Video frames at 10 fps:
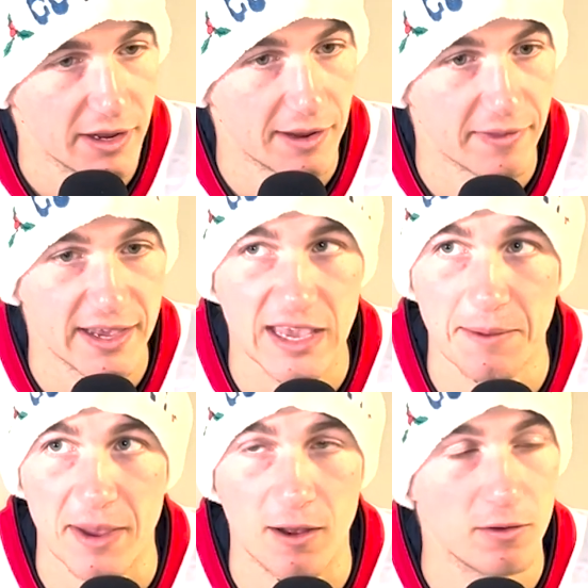And they
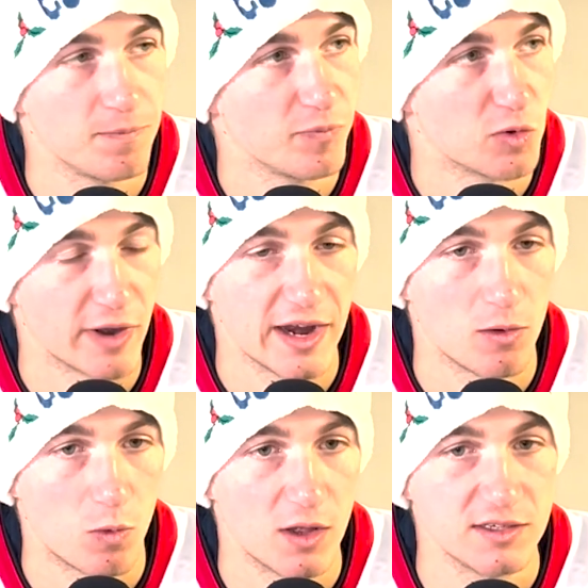came out, ran
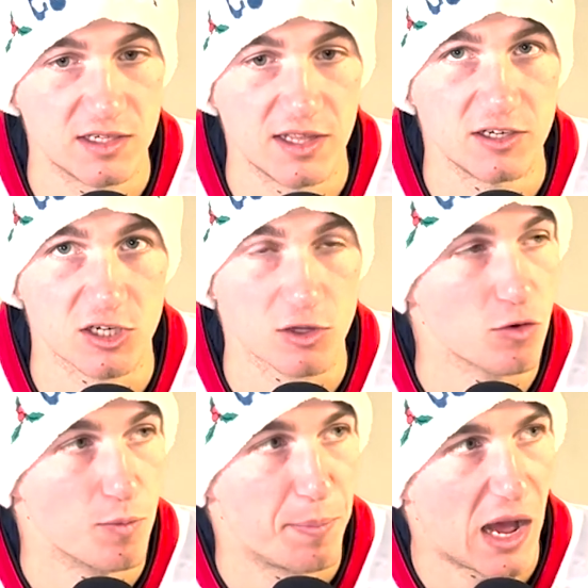it once, and then just
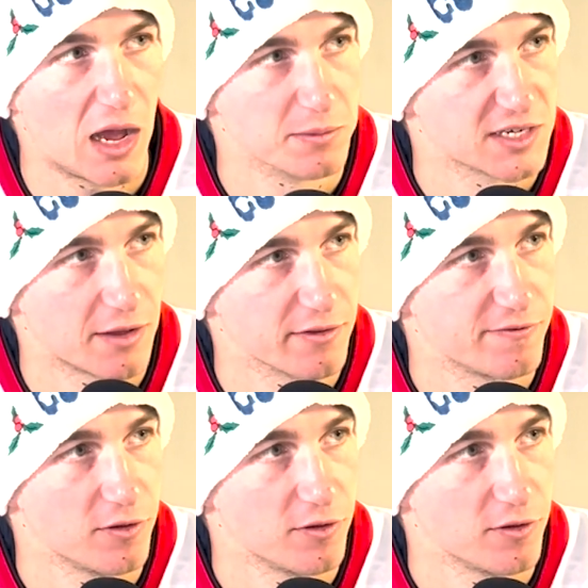threw bombs down the field.